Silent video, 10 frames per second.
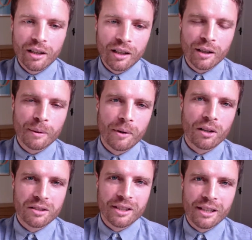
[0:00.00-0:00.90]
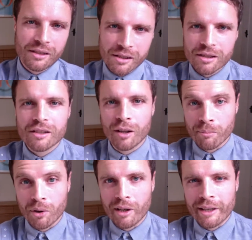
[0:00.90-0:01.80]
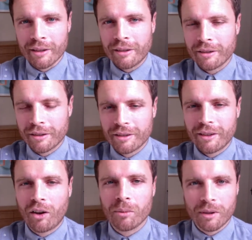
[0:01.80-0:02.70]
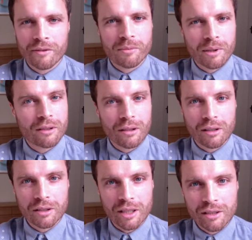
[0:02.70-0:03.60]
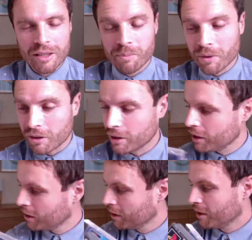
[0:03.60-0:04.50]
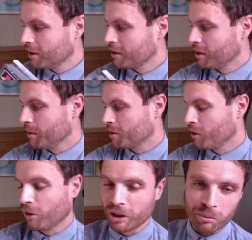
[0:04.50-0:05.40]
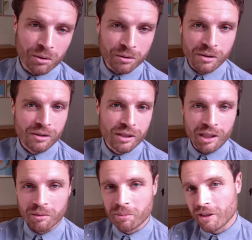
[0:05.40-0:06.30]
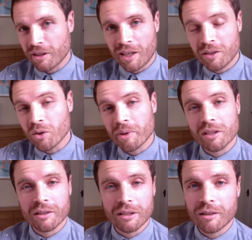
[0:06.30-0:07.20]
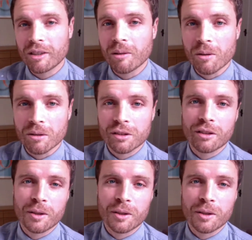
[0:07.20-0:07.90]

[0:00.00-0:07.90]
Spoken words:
RTSs are mine. I would love to be good at RTSs, but similar to Colony Wars, with the escort missions in Colony Wars,